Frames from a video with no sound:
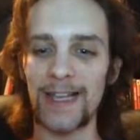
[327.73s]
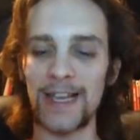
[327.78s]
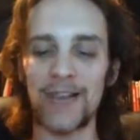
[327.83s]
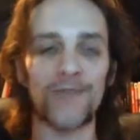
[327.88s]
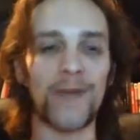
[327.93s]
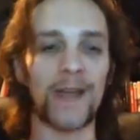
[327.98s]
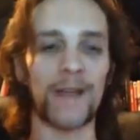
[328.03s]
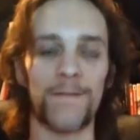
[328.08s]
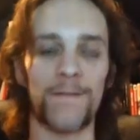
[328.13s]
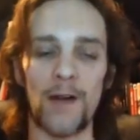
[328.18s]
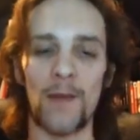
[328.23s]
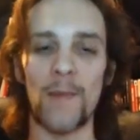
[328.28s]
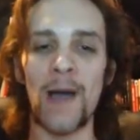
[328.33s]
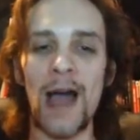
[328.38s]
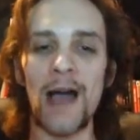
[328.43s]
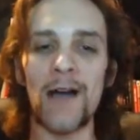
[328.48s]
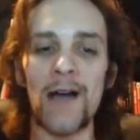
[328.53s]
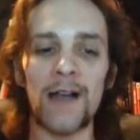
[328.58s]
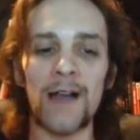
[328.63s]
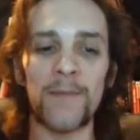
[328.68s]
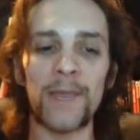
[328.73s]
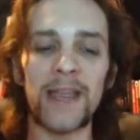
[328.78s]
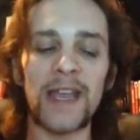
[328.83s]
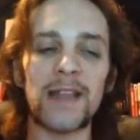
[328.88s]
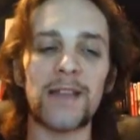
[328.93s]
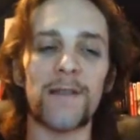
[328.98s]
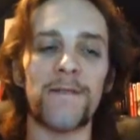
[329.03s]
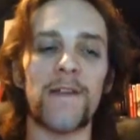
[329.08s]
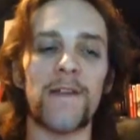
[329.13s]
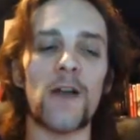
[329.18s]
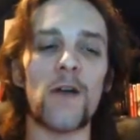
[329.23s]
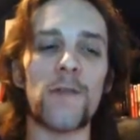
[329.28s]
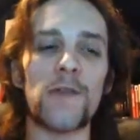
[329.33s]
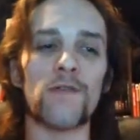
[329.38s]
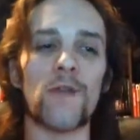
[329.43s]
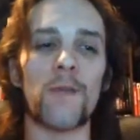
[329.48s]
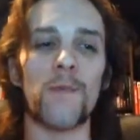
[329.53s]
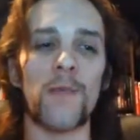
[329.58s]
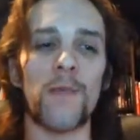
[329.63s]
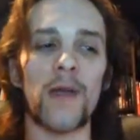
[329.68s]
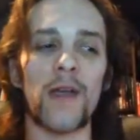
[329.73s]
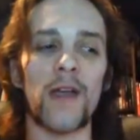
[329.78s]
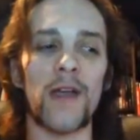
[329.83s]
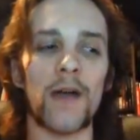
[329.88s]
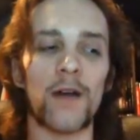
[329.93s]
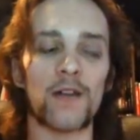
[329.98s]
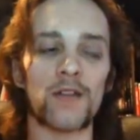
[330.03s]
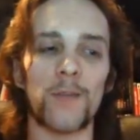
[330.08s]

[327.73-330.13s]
a great film. At the beginning of the film, I